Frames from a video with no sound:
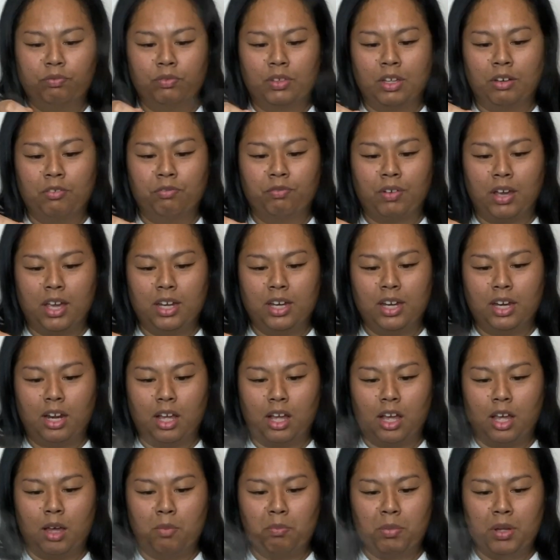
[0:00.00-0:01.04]
can find at a
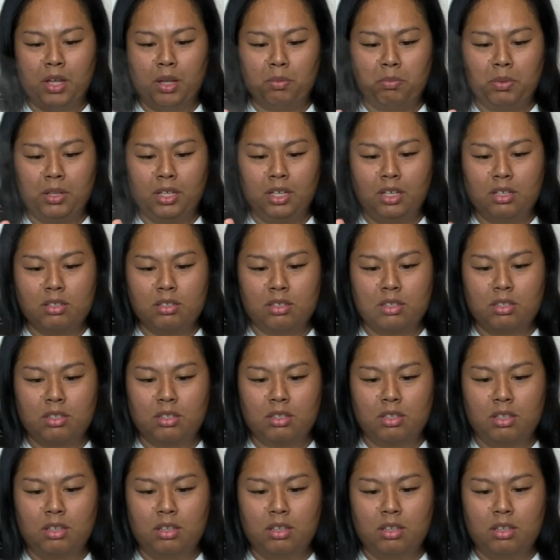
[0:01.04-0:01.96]
hot pot place,